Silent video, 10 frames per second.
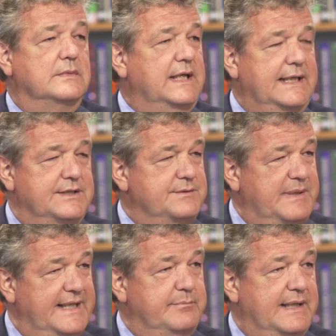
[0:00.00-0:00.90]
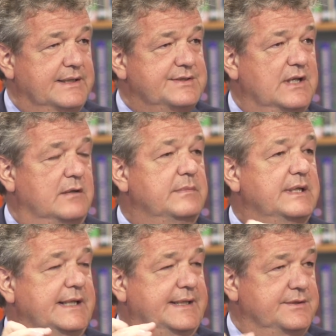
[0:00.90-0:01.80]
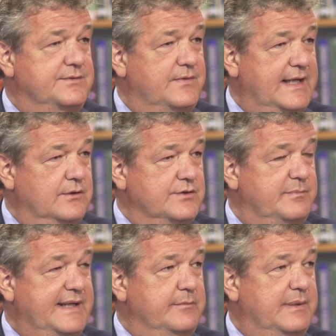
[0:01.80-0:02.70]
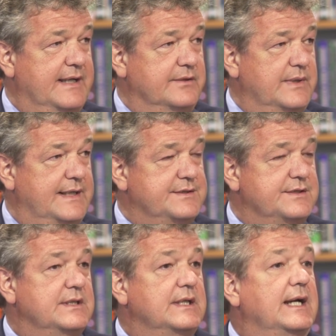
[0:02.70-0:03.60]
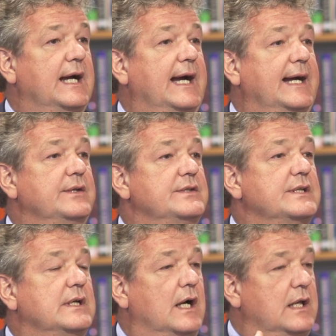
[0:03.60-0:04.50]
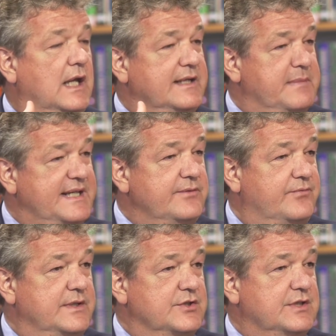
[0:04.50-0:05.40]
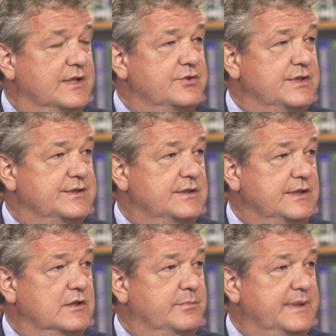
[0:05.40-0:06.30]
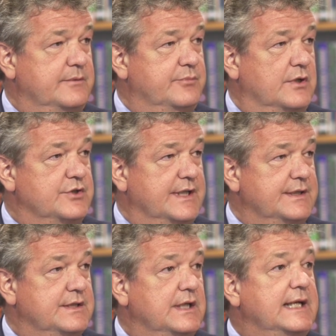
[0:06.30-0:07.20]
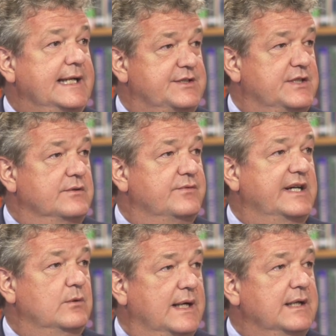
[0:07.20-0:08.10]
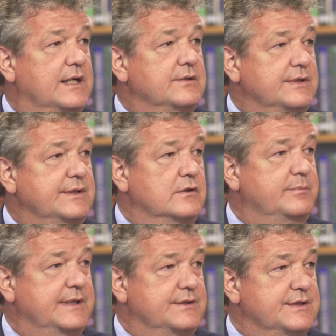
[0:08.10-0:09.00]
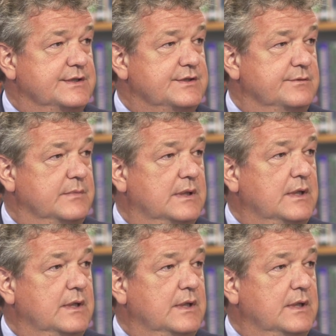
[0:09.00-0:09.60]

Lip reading: it has paid back some, it has failed to pay back rest, and like many fringe countries in the European project, it's done very well out of the European system.